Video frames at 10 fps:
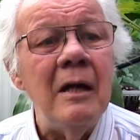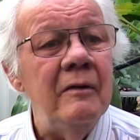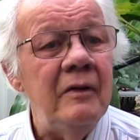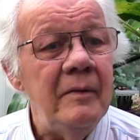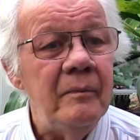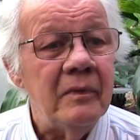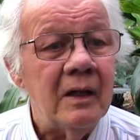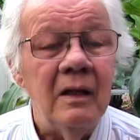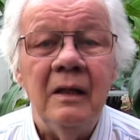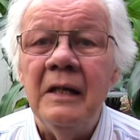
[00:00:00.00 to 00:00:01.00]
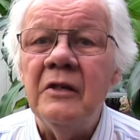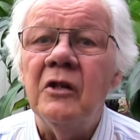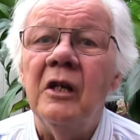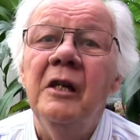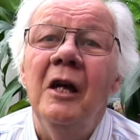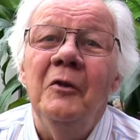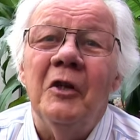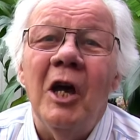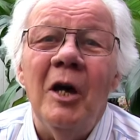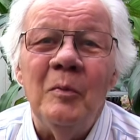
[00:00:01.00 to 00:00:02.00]
out of it, at least I know the
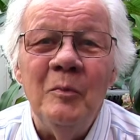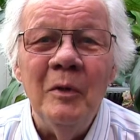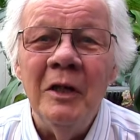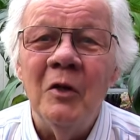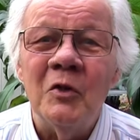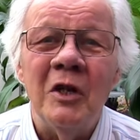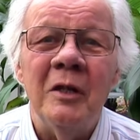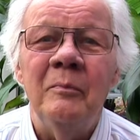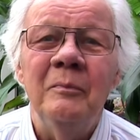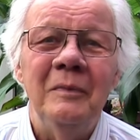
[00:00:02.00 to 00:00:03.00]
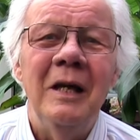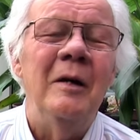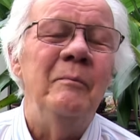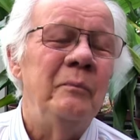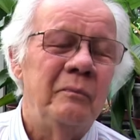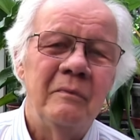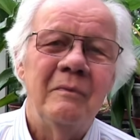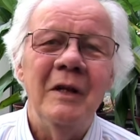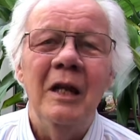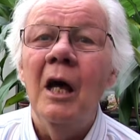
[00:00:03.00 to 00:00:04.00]
carbon monoxide
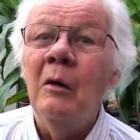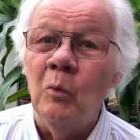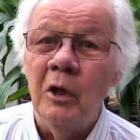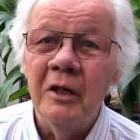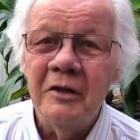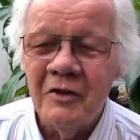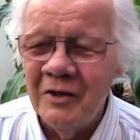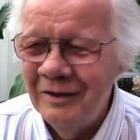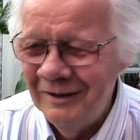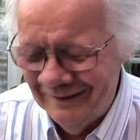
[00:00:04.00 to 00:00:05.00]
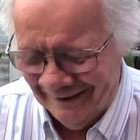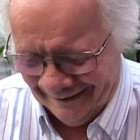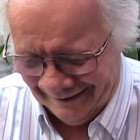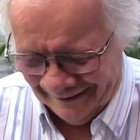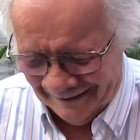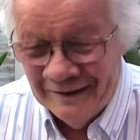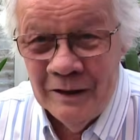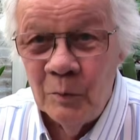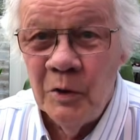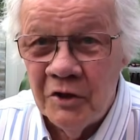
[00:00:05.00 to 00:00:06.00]
alarm works,
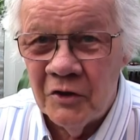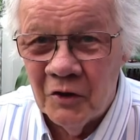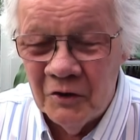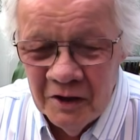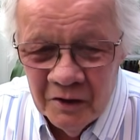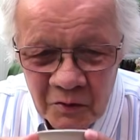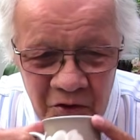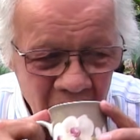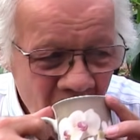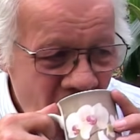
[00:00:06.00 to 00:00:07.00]
which is good news.